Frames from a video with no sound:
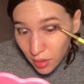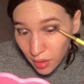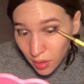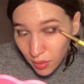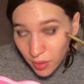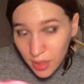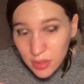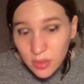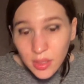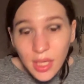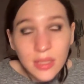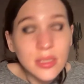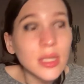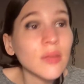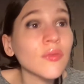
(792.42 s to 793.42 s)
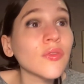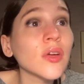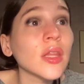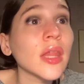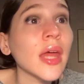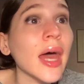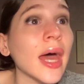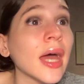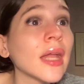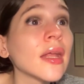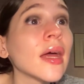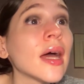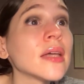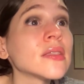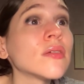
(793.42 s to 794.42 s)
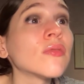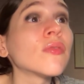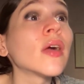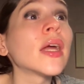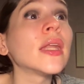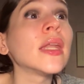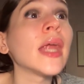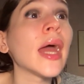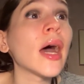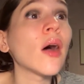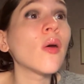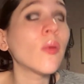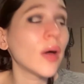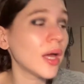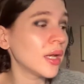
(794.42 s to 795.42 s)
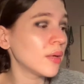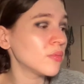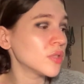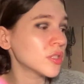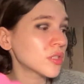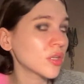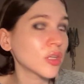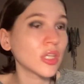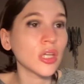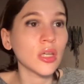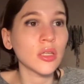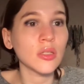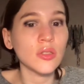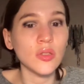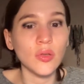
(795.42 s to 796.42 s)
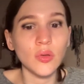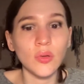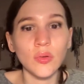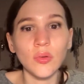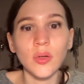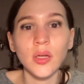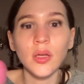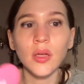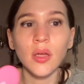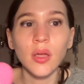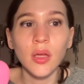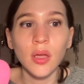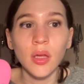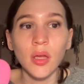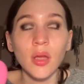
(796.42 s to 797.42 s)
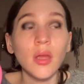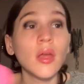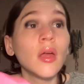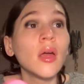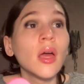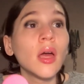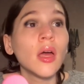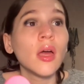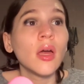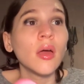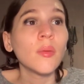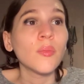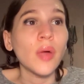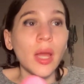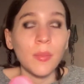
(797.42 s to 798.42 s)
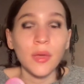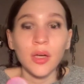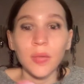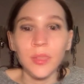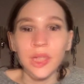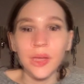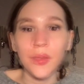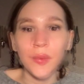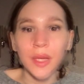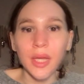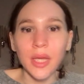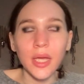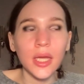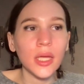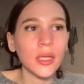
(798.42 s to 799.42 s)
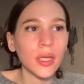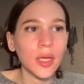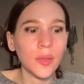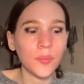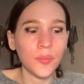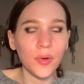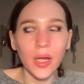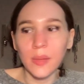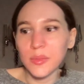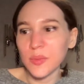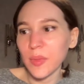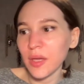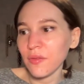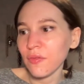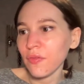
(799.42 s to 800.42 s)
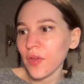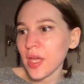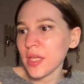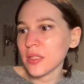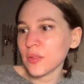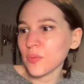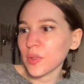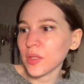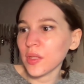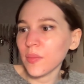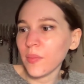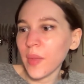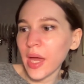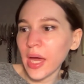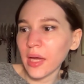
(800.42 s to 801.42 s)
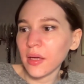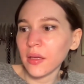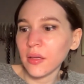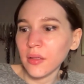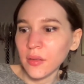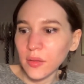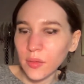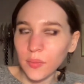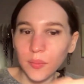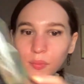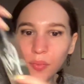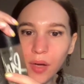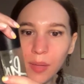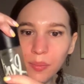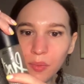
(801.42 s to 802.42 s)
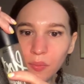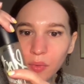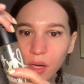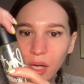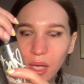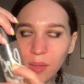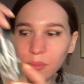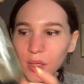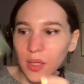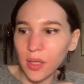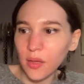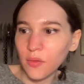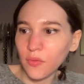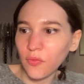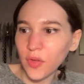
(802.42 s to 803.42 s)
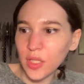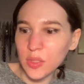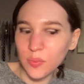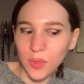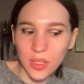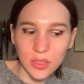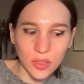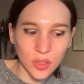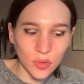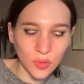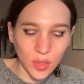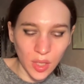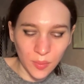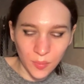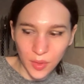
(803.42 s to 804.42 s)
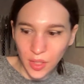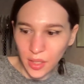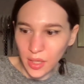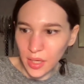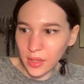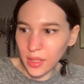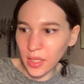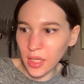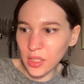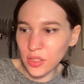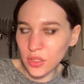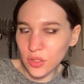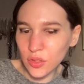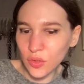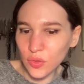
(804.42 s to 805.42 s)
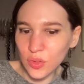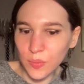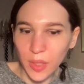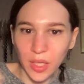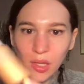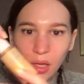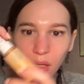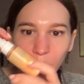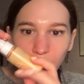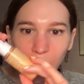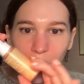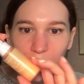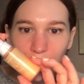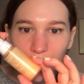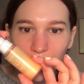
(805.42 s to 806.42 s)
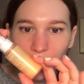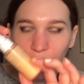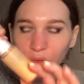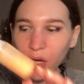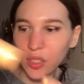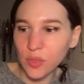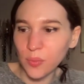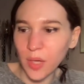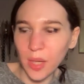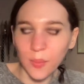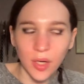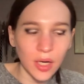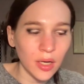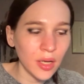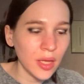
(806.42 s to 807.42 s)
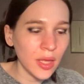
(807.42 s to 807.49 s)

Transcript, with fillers: Okay, so that's it for that as of right now, and I'm just gonna do primer in a minute. So I went ahead and primed my face with the MAC Prep and Prime Fix Plus Cucumber, and then I just used my ColourPop Pretty Fresh Primer.